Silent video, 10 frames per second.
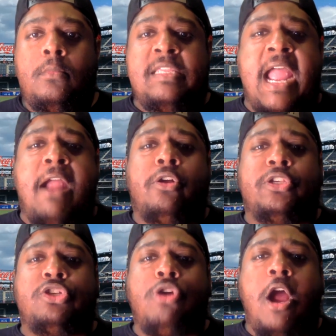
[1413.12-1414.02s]
Darryl
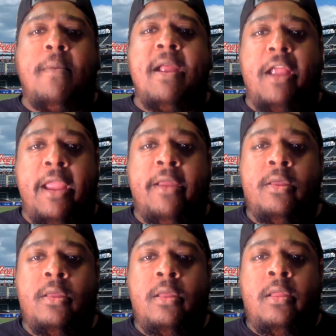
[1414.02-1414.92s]
Strawberry
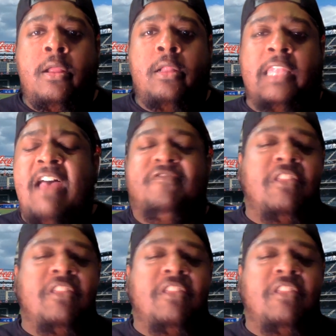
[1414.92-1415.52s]
left